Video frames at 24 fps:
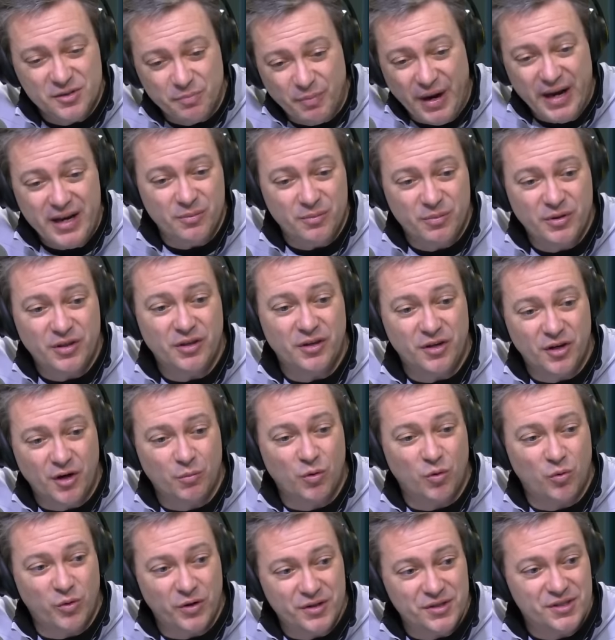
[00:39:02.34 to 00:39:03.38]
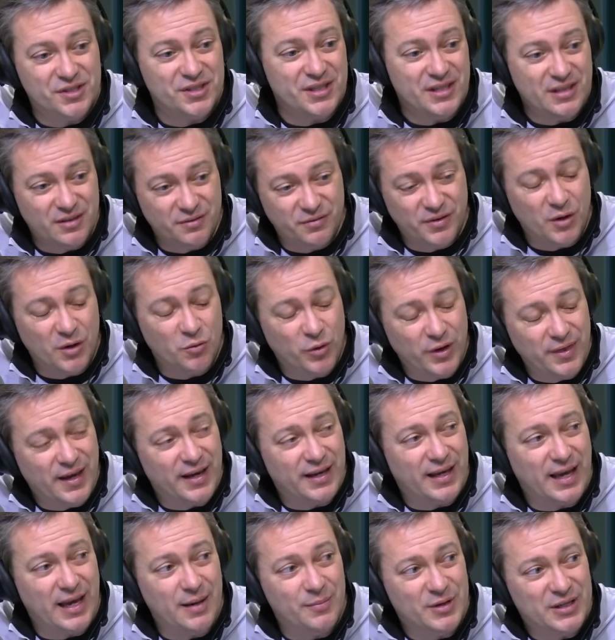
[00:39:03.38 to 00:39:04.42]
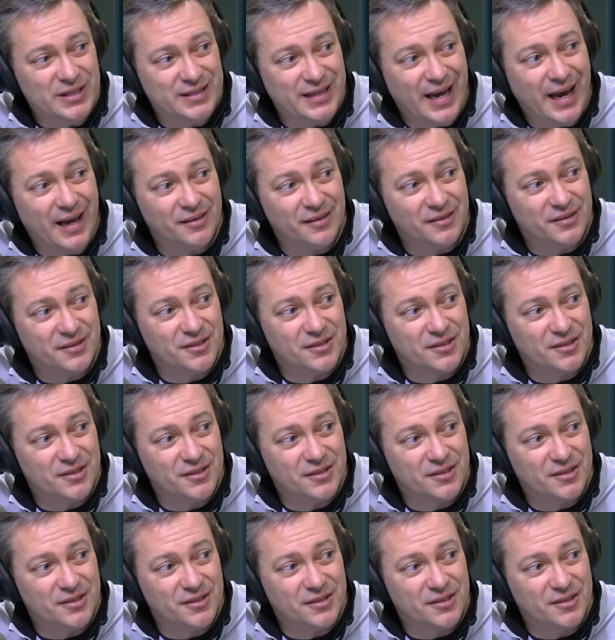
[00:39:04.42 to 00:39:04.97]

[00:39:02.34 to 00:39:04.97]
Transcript: might have been the number one seed if they win that game in Dallas.